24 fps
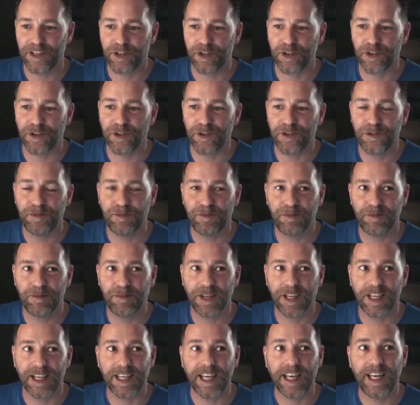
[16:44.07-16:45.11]
so,
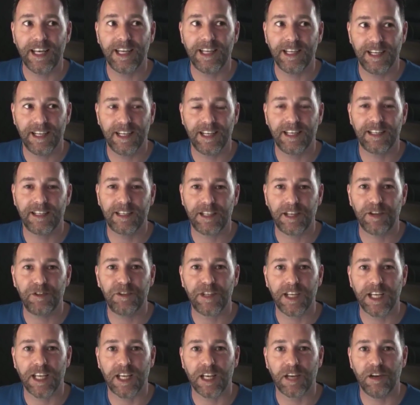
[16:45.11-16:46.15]
yeah, it's
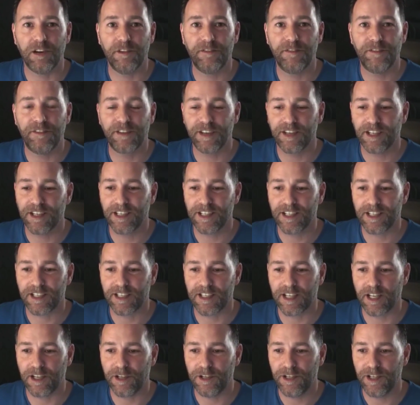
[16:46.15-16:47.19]
still taking off
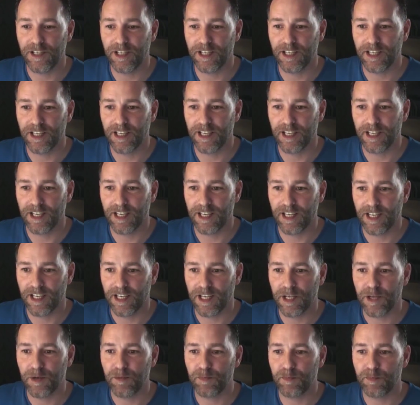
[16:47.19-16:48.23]
just now.
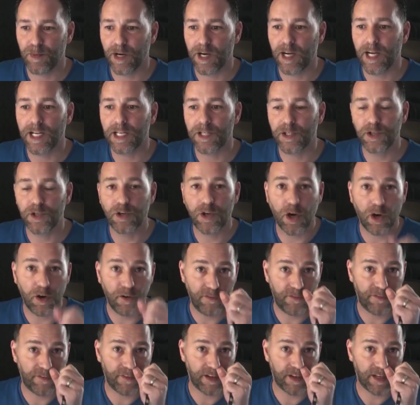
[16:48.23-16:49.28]
But it took
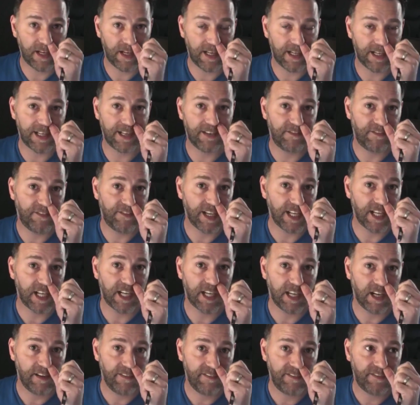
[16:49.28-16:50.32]
off, uh, funny
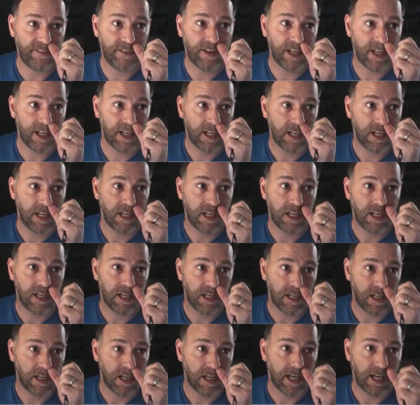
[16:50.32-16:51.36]
enough,
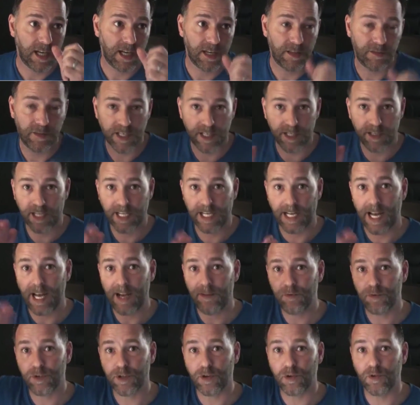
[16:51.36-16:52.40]
the, the
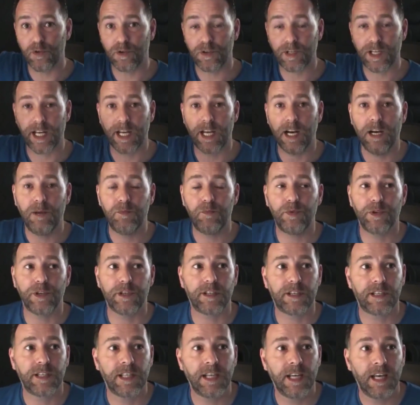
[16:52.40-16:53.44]
graph would go kind of
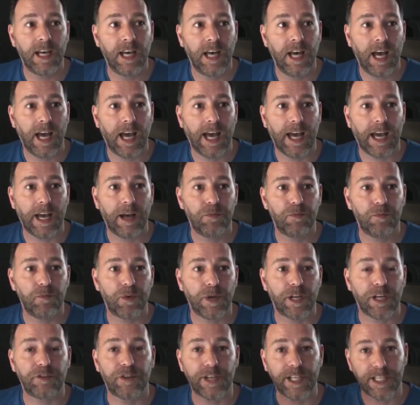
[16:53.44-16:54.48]
upwards um,
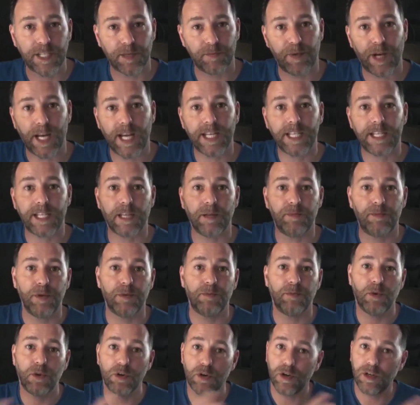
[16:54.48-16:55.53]
when I raised the price and I
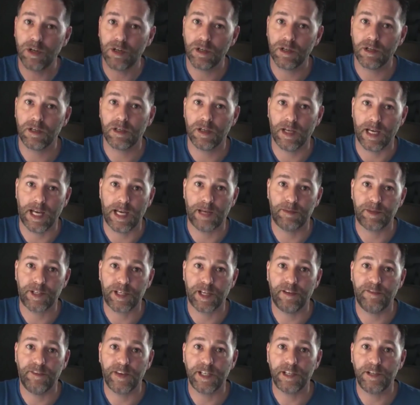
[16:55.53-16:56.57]
put more um,
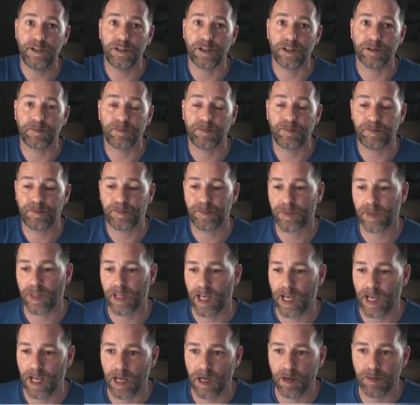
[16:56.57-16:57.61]
stuff into it.
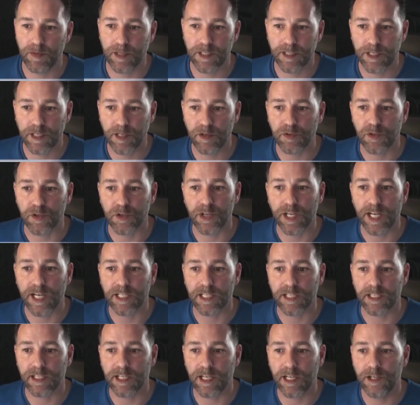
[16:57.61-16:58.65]
Um, it's still doing
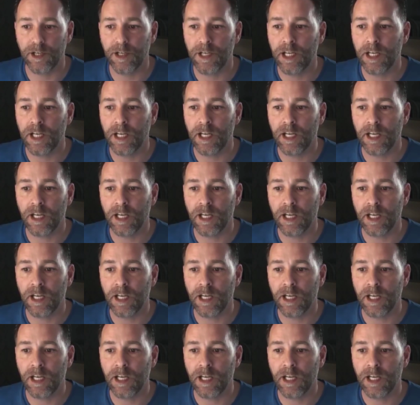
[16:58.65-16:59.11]
that just now.